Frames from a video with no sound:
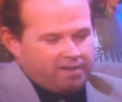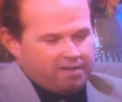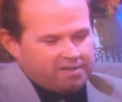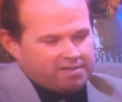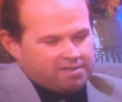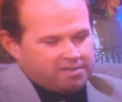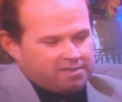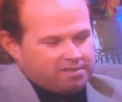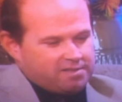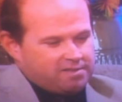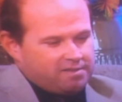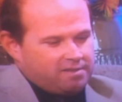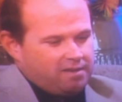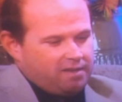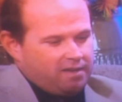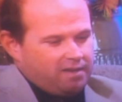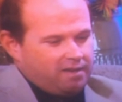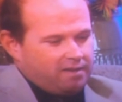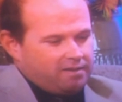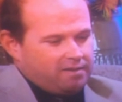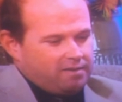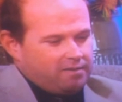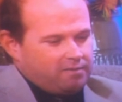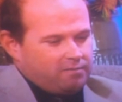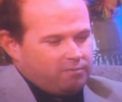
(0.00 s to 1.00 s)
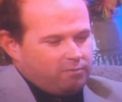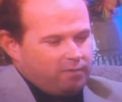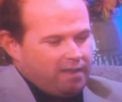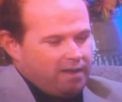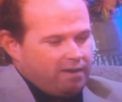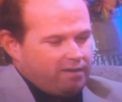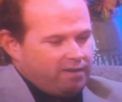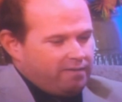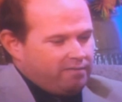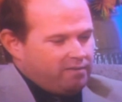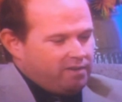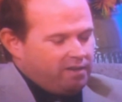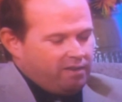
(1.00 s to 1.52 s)
what it is
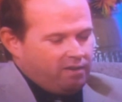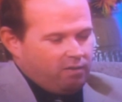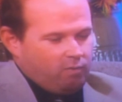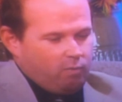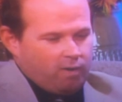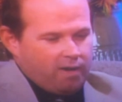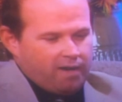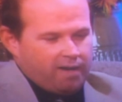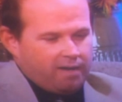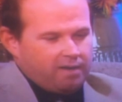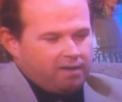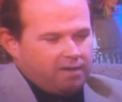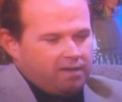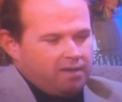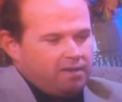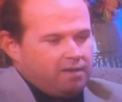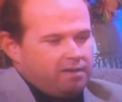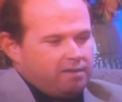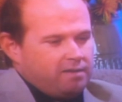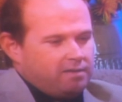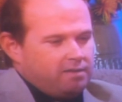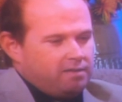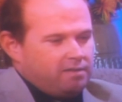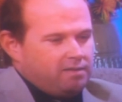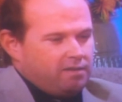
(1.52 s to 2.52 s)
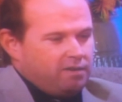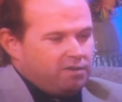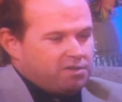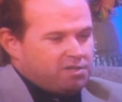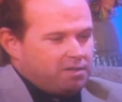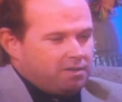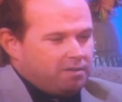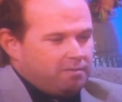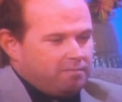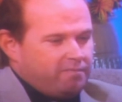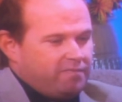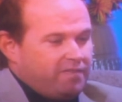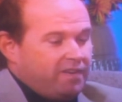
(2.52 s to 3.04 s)
without giving anything away,
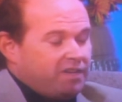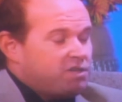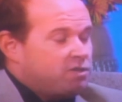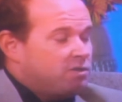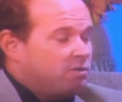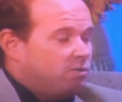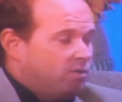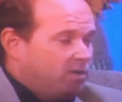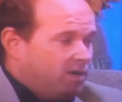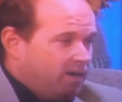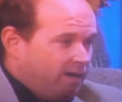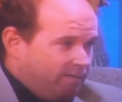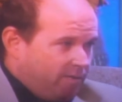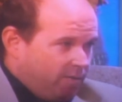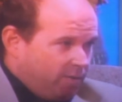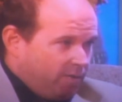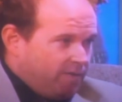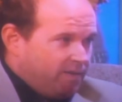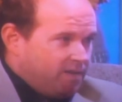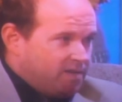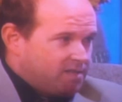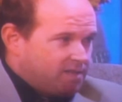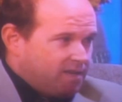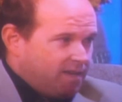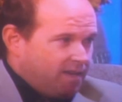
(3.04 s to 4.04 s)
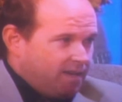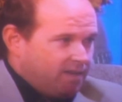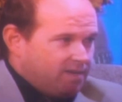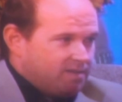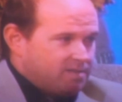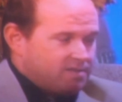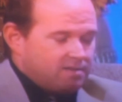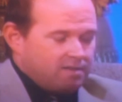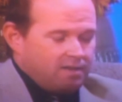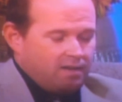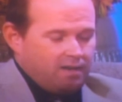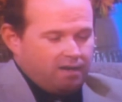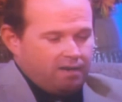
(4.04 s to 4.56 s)
there's a fictional governor in this
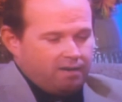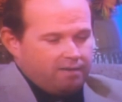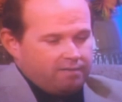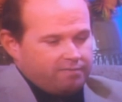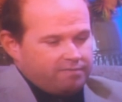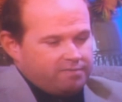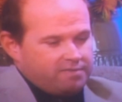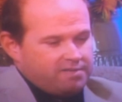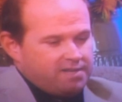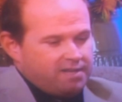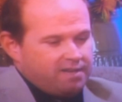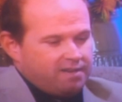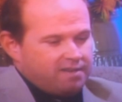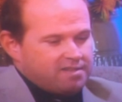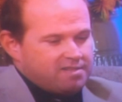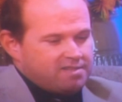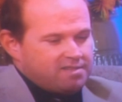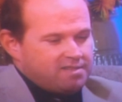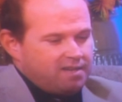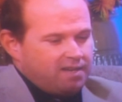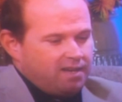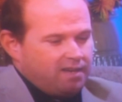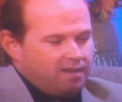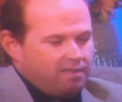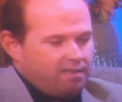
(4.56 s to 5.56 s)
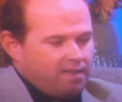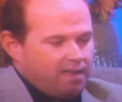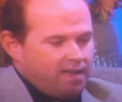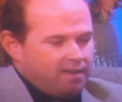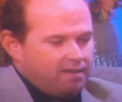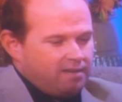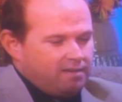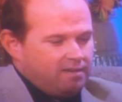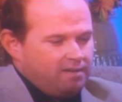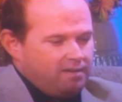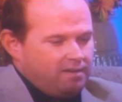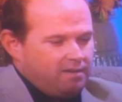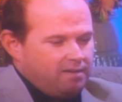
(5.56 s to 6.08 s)
case of Tennessee
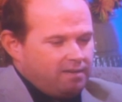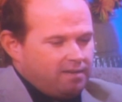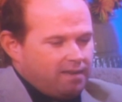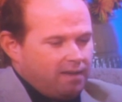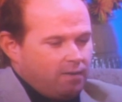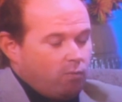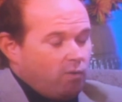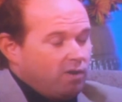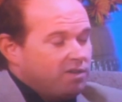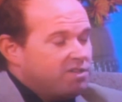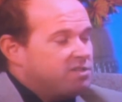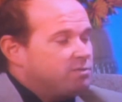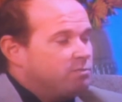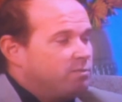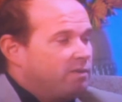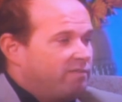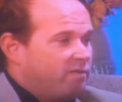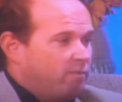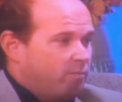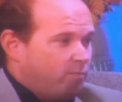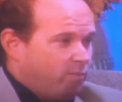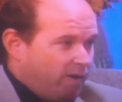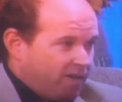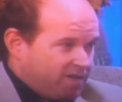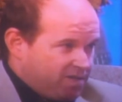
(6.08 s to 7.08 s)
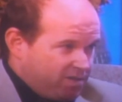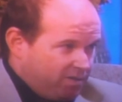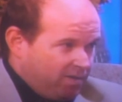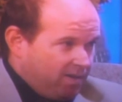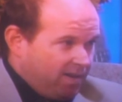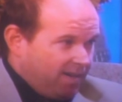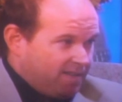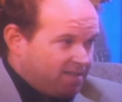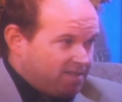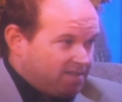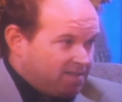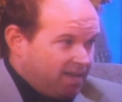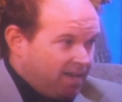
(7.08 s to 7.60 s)
that wants to run for president of the
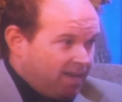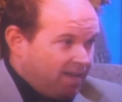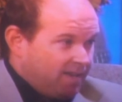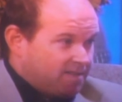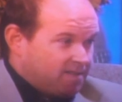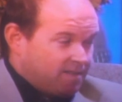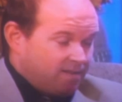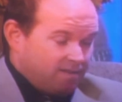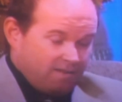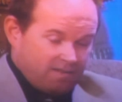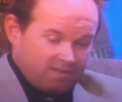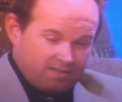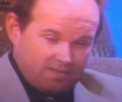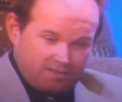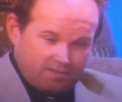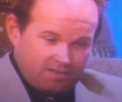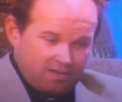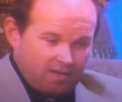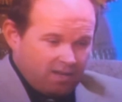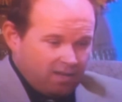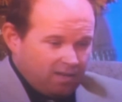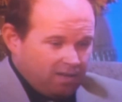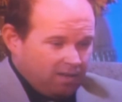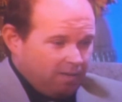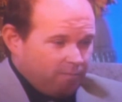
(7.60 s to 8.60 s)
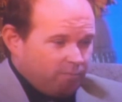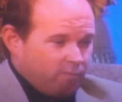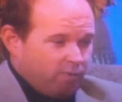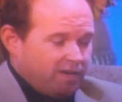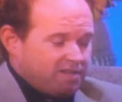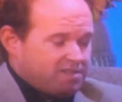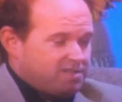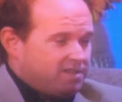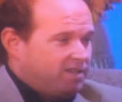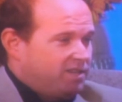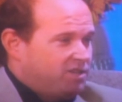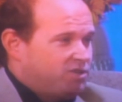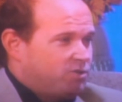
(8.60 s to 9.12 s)
United States, and this is a
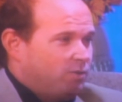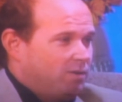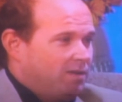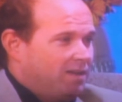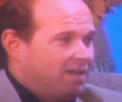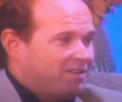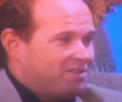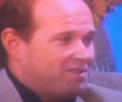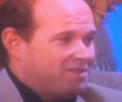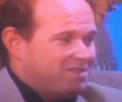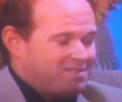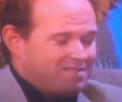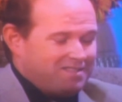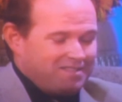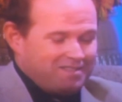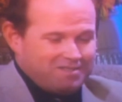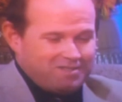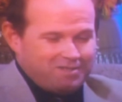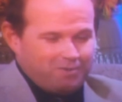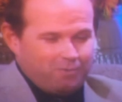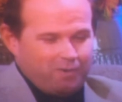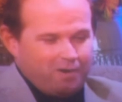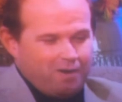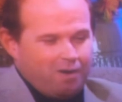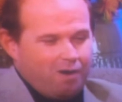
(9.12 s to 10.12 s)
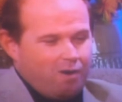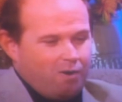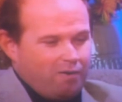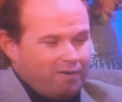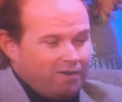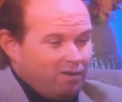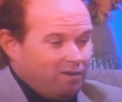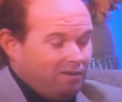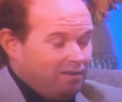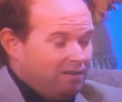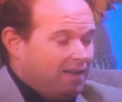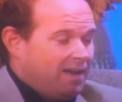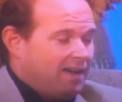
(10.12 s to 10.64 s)
presidential election season, so we
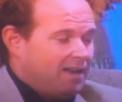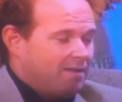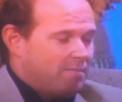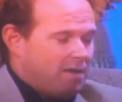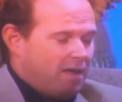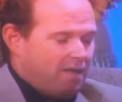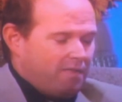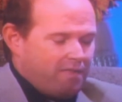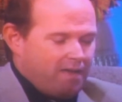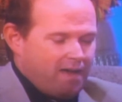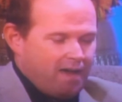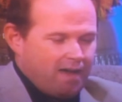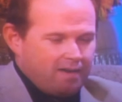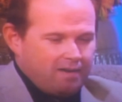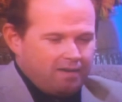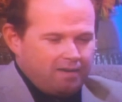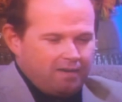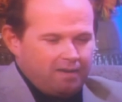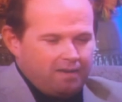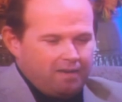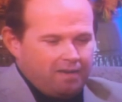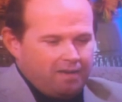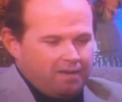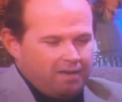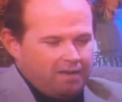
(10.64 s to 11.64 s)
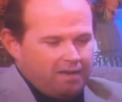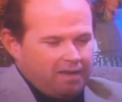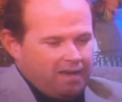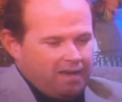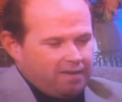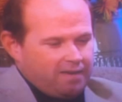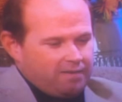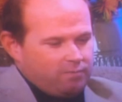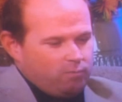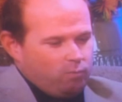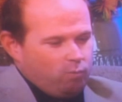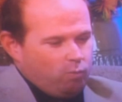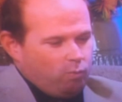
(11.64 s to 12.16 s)
all hear a lot about that.
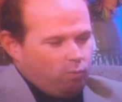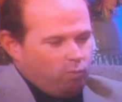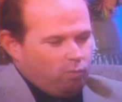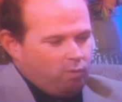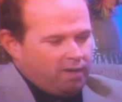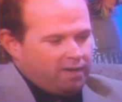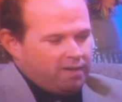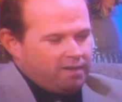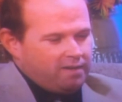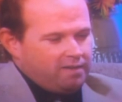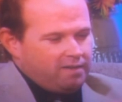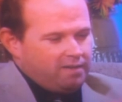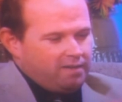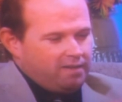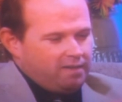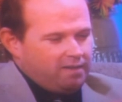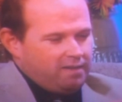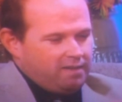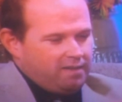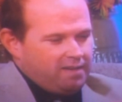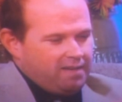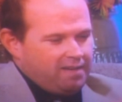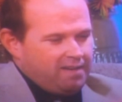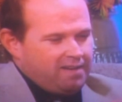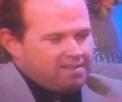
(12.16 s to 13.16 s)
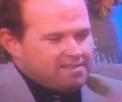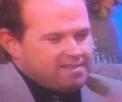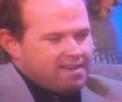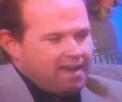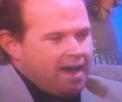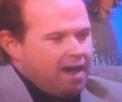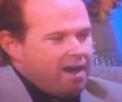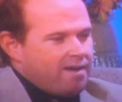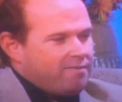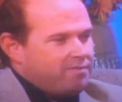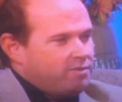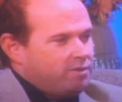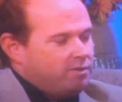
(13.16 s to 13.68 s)
And what he's
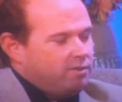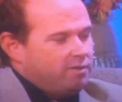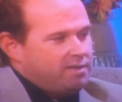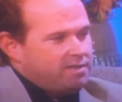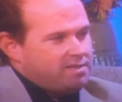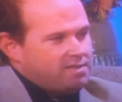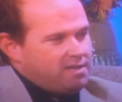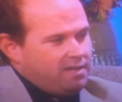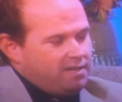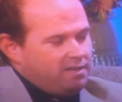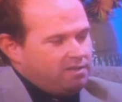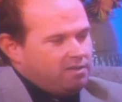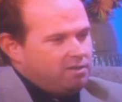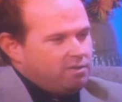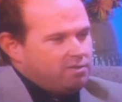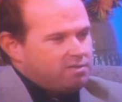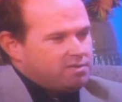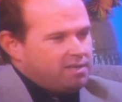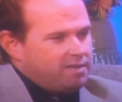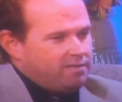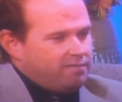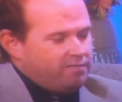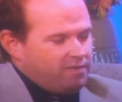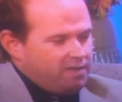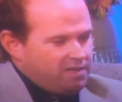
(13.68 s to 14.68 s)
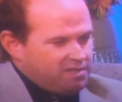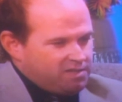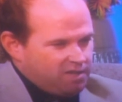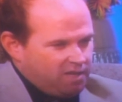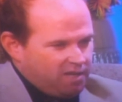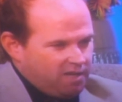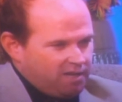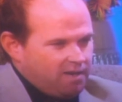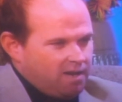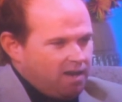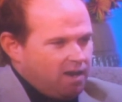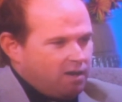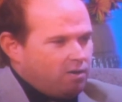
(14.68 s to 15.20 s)
after is he knows if he's
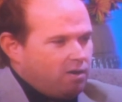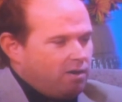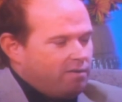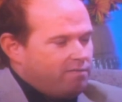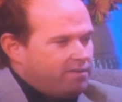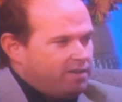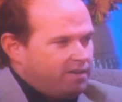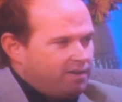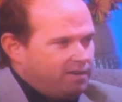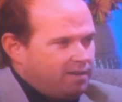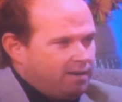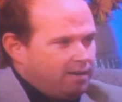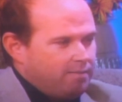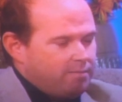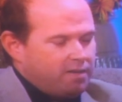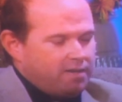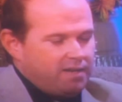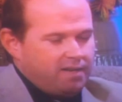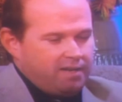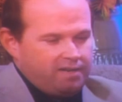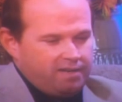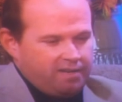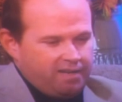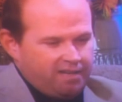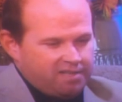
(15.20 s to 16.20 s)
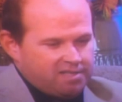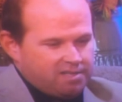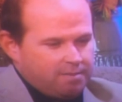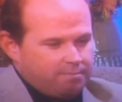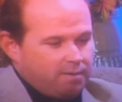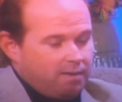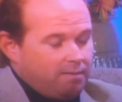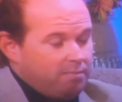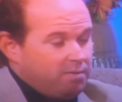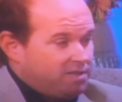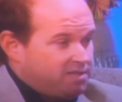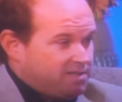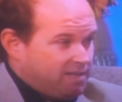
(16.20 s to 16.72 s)
going to knock off the incumbent, he needs
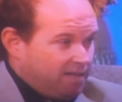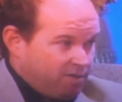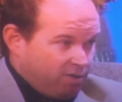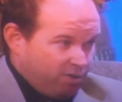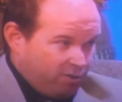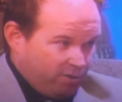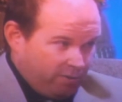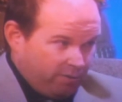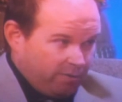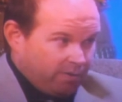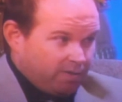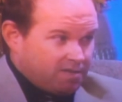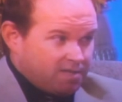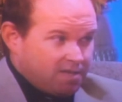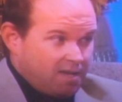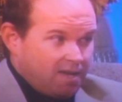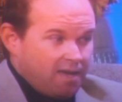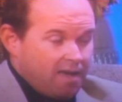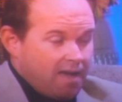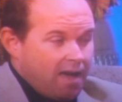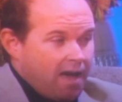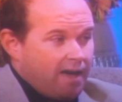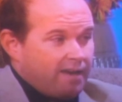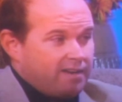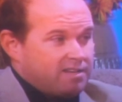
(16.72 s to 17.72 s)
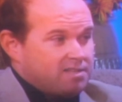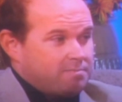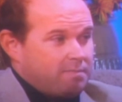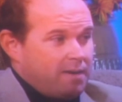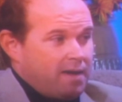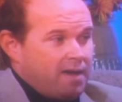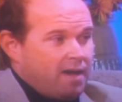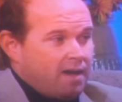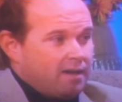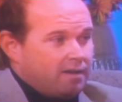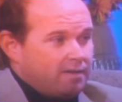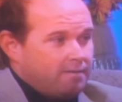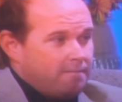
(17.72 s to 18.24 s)
the public sector unions at his
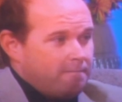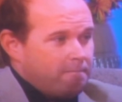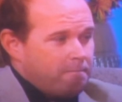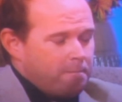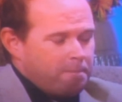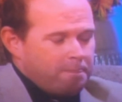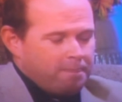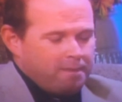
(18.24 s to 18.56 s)
back.